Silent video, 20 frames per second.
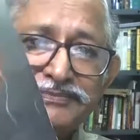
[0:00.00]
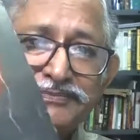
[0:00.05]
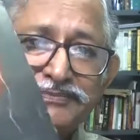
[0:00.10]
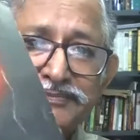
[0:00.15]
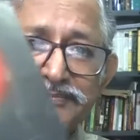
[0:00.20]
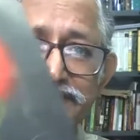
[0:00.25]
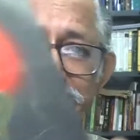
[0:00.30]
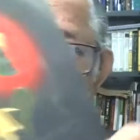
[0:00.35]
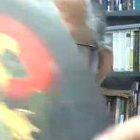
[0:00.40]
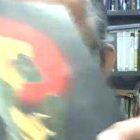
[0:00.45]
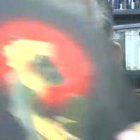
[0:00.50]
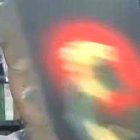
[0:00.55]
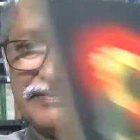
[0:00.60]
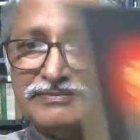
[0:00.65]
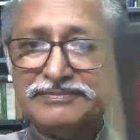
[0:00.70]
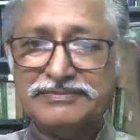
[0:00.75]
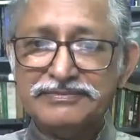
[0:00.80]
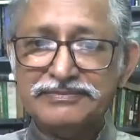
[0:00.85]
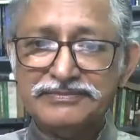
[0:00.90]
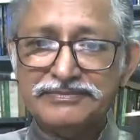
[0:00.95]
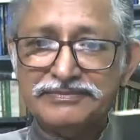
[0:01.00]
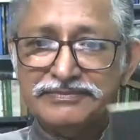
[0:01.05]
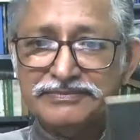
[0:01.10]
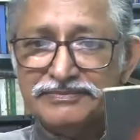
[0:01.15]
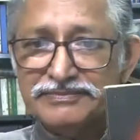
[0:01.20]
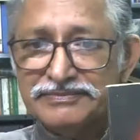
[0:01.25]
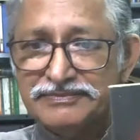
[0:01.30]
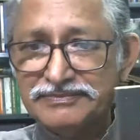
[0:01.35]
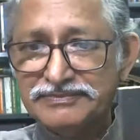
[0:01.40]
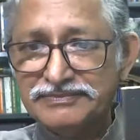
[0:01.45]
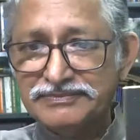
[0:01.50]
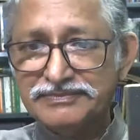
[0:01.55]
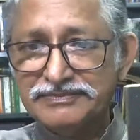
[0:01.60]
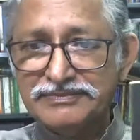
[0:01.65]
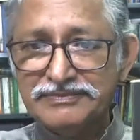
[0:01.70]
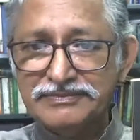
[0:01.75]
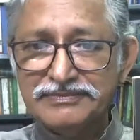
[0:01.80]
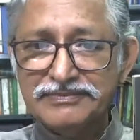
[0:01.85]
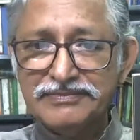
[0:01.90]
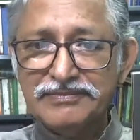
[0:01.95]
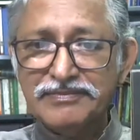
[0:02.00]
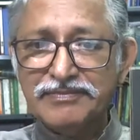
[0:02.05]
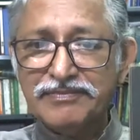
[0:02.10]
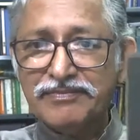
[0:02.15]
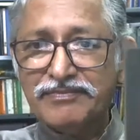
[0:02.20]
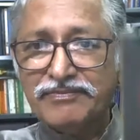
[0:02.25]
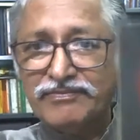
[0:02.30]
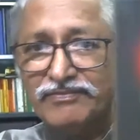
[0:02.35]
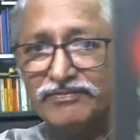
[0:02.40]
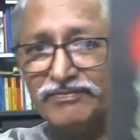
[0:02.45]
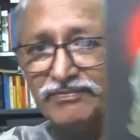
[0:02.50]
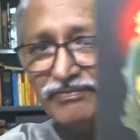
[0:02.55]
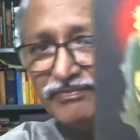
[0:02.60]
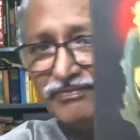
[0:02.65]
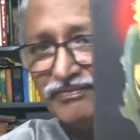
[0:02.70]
(silence)